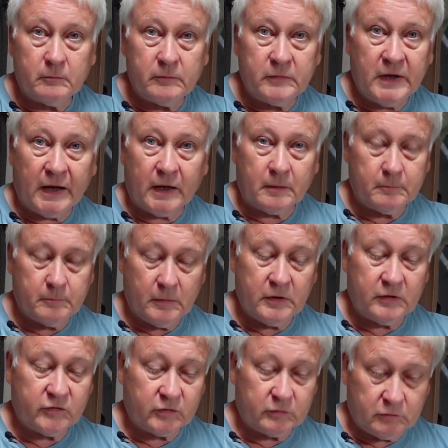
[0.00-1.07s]
yeah,
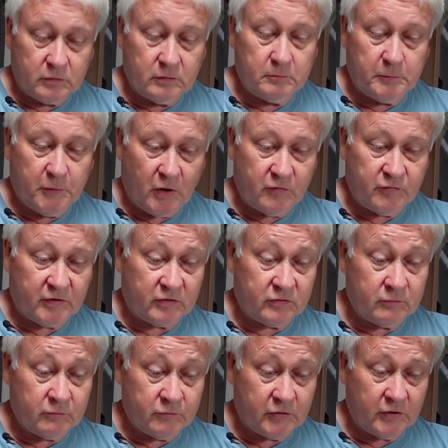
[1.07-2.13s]
it's perfect
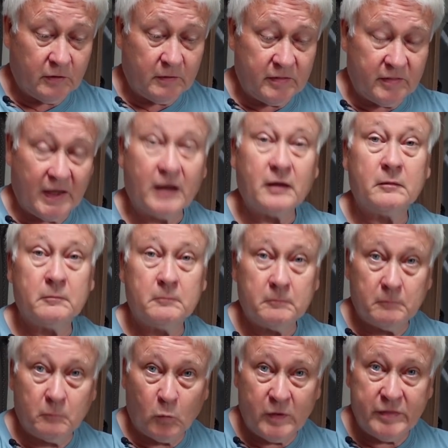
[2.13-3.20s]
for doing that,
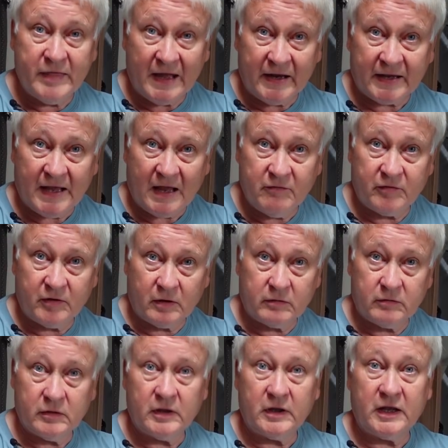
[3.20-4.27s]
with that caveat
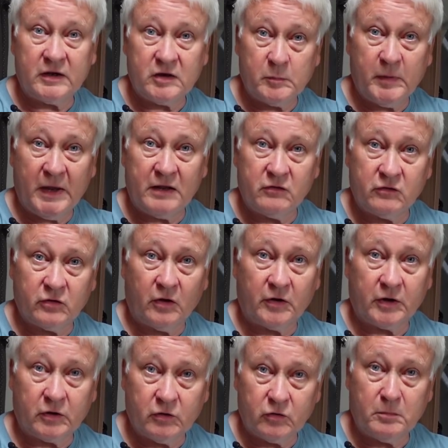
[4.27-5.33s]
that it depends on
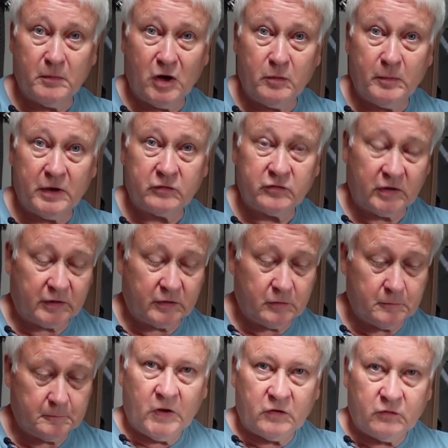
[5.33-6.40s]
a good mobile
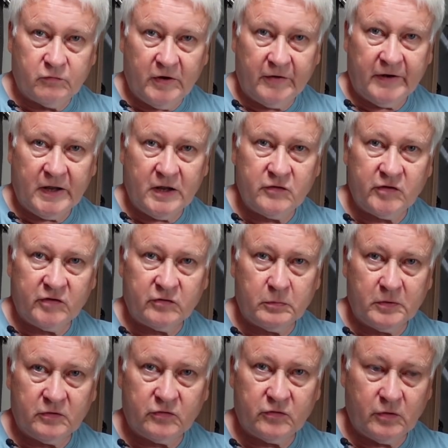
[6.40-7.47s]
signal. It's very easy to
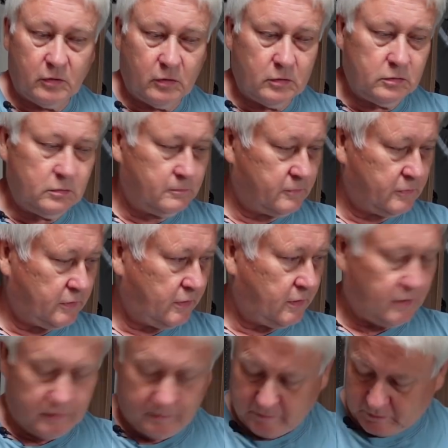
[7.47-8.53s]
install.
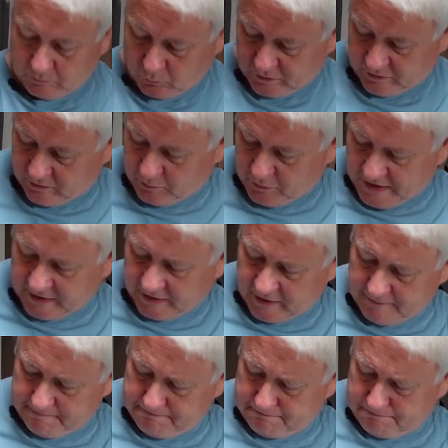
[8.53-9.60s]
With the bracket,